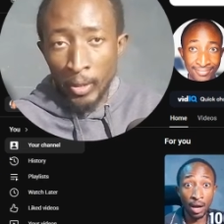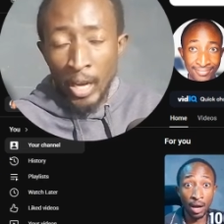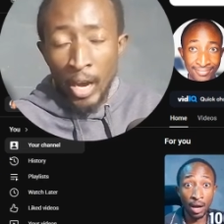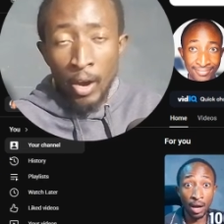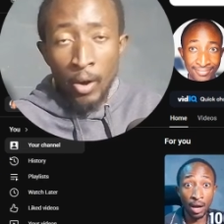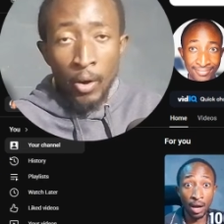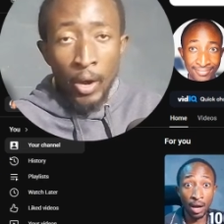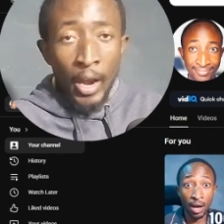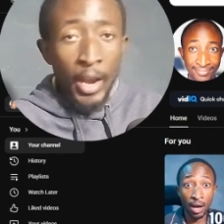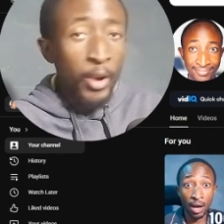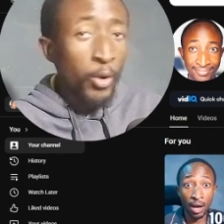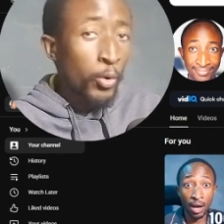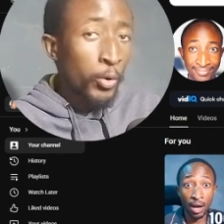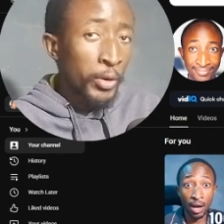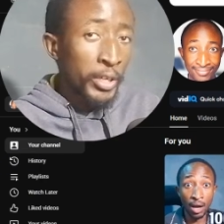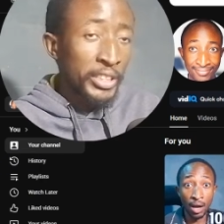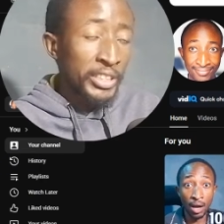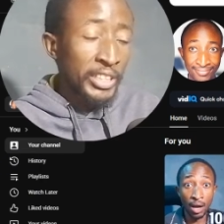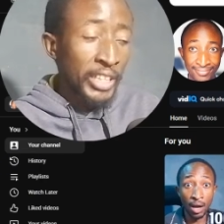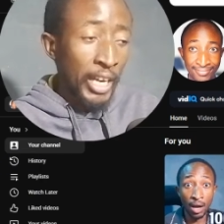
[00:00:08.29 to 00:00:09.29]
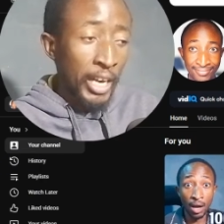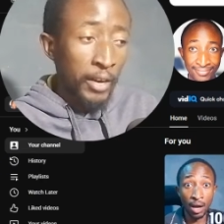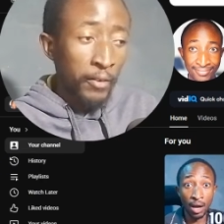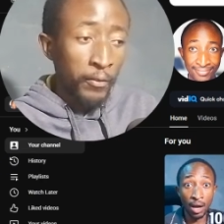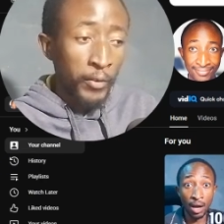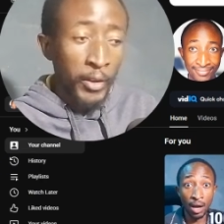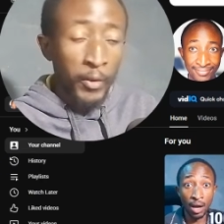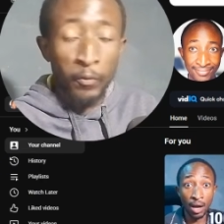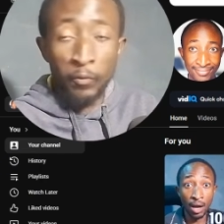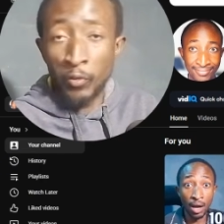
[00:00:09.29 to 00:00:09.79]
Now I already
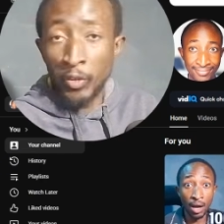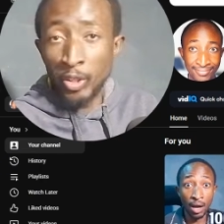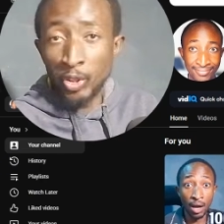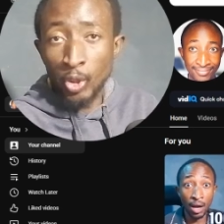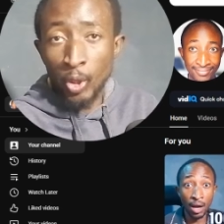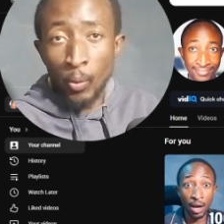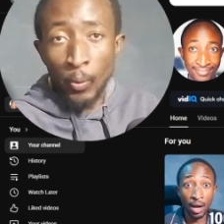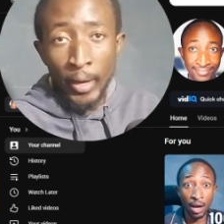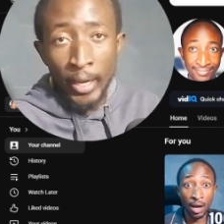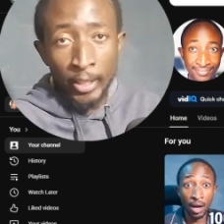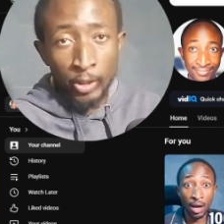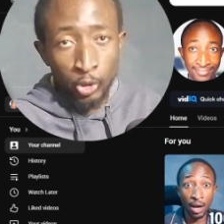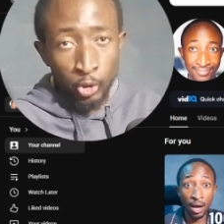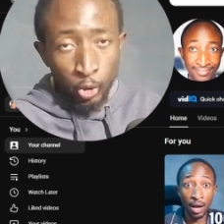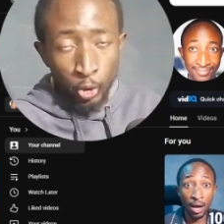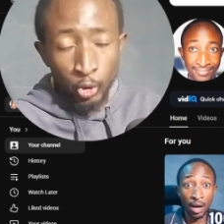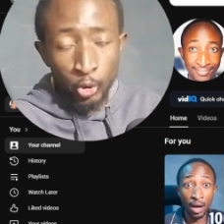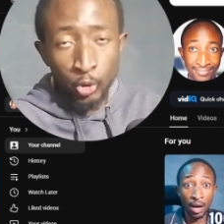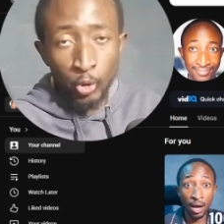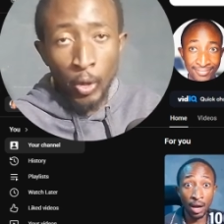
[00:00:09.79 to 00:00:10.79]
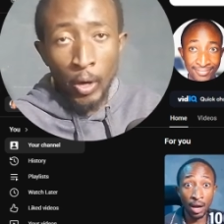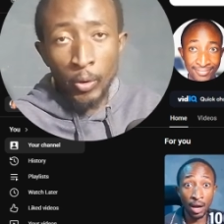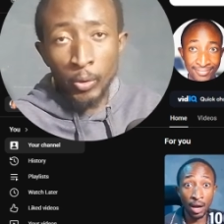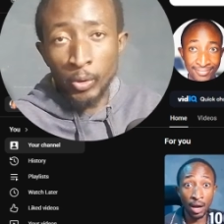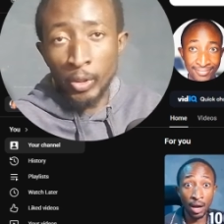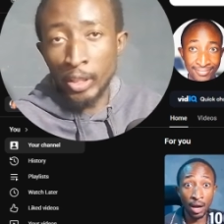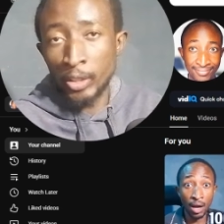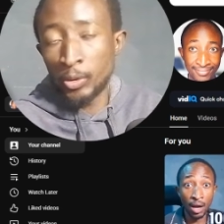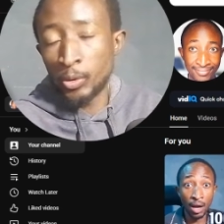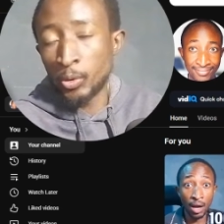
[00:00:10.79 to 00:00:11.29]
have a video where I showed you how
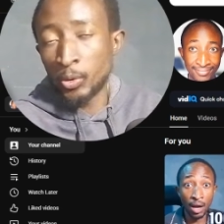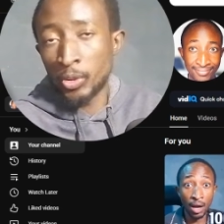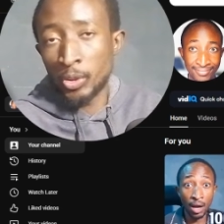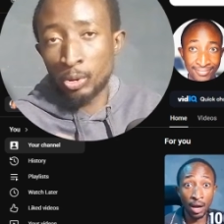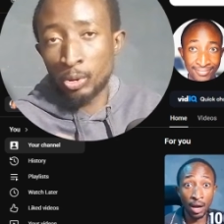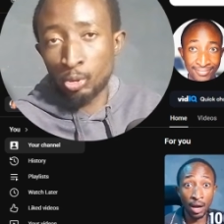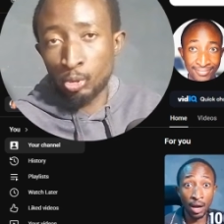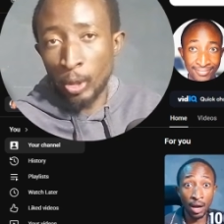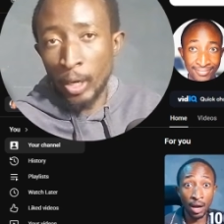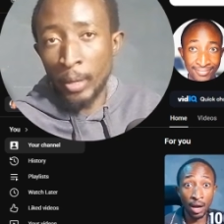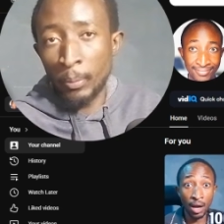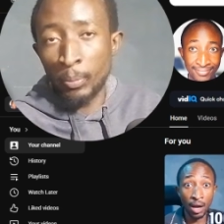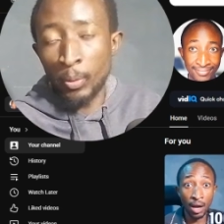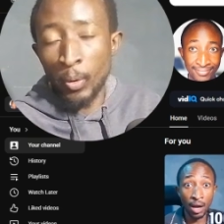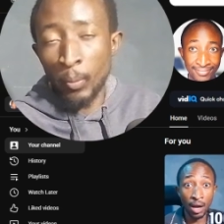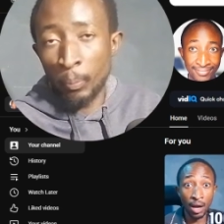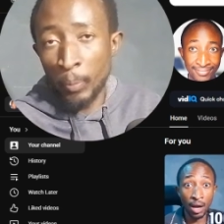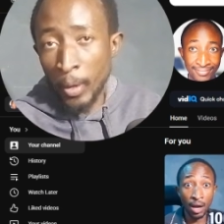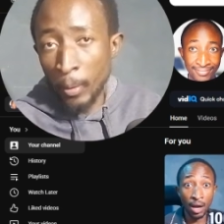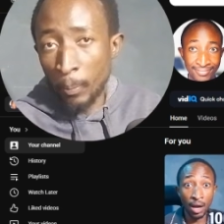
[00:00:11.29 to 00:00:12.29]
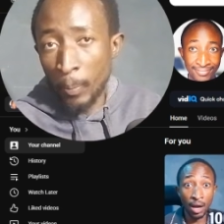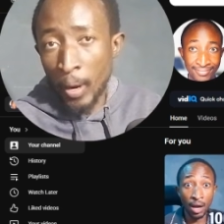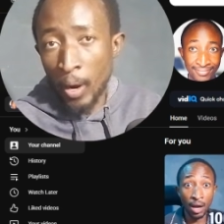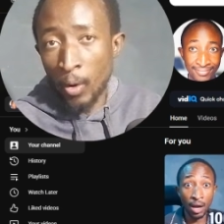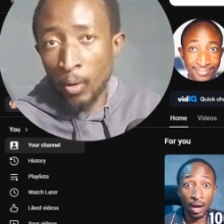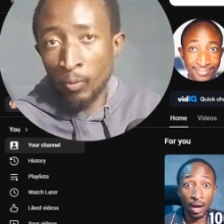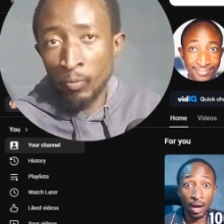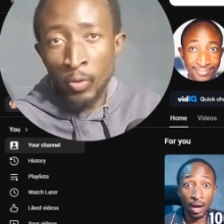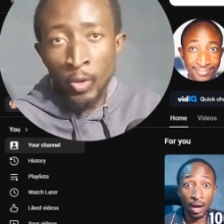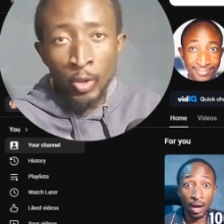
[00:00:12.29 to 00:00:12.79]
you can use Stripe or
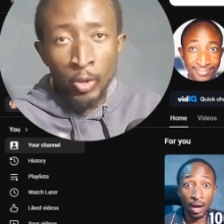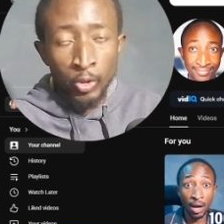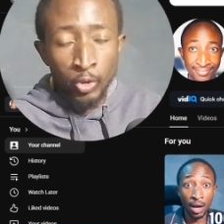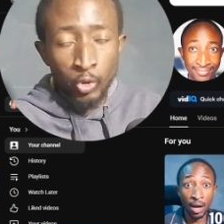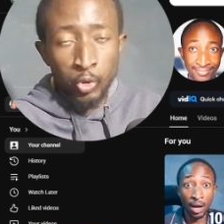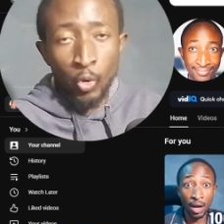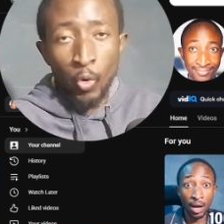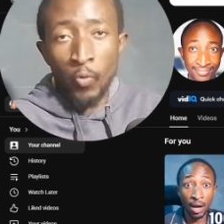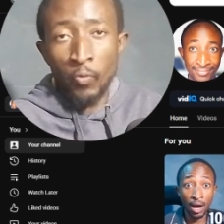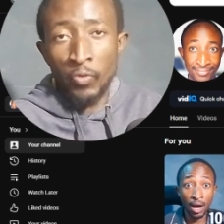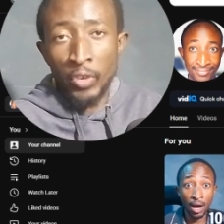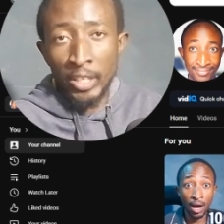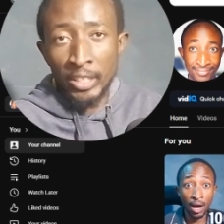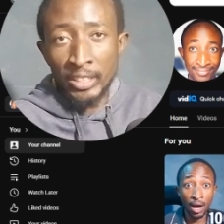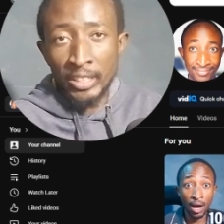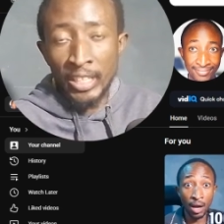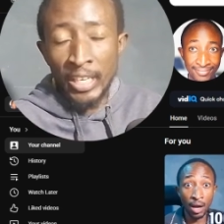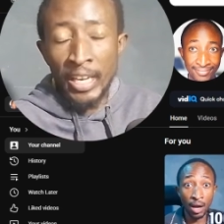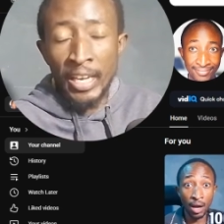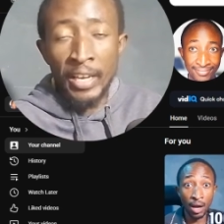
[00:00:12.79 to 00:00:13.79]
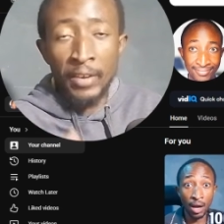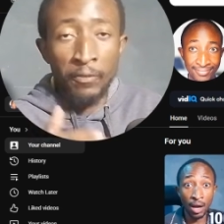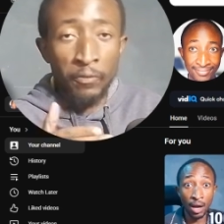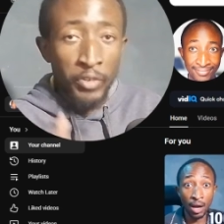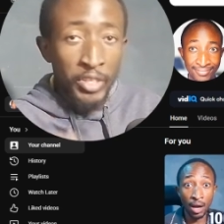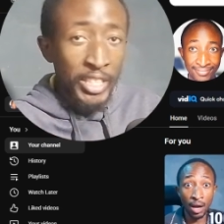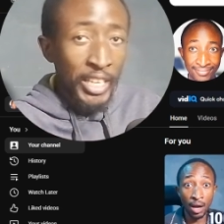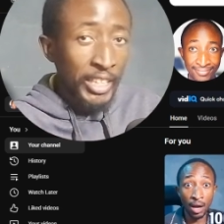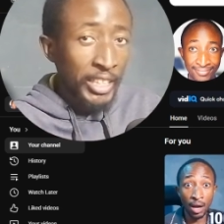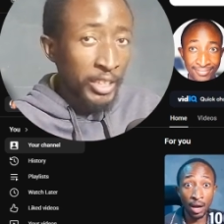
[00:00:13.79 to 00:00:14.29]
PayPal to convert a
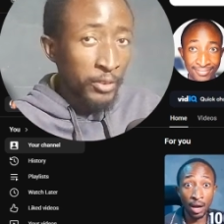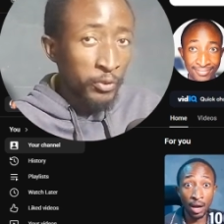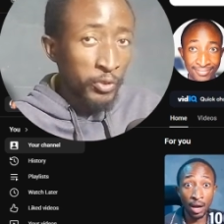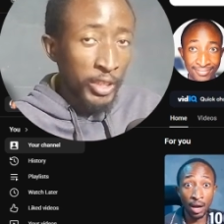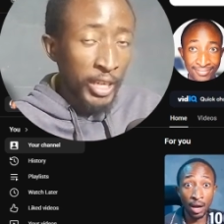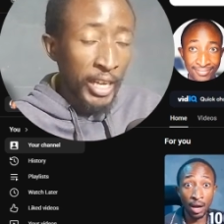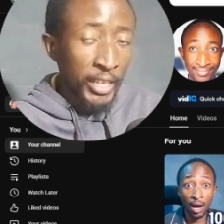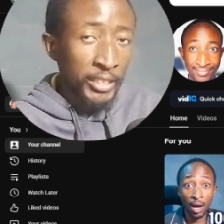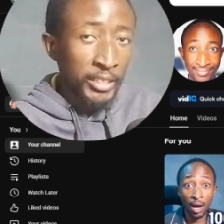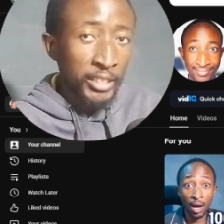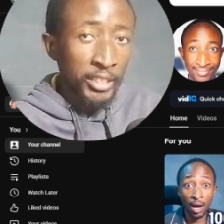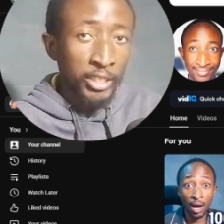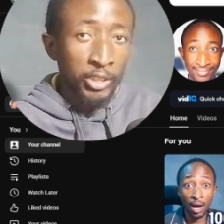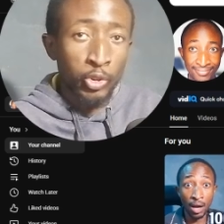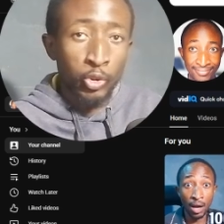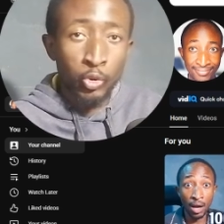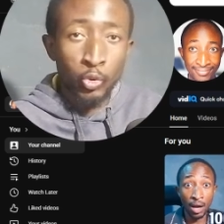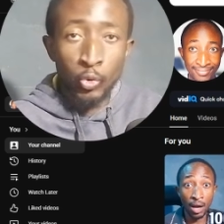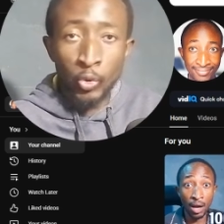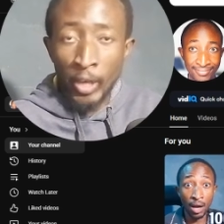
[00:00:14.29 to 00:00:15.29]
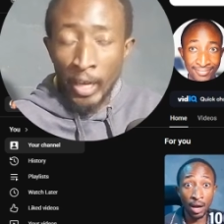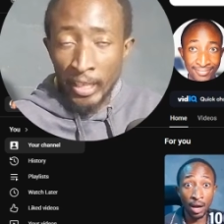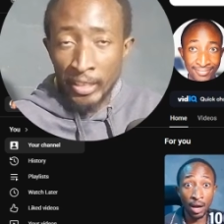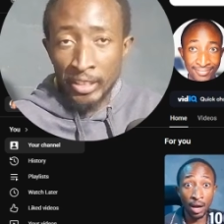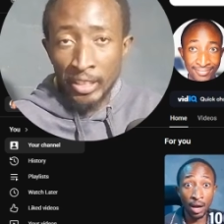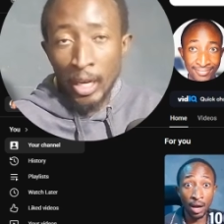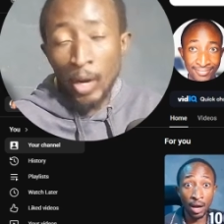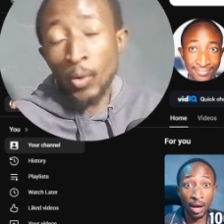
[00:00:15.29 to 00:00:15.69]
Visa gift card into cash.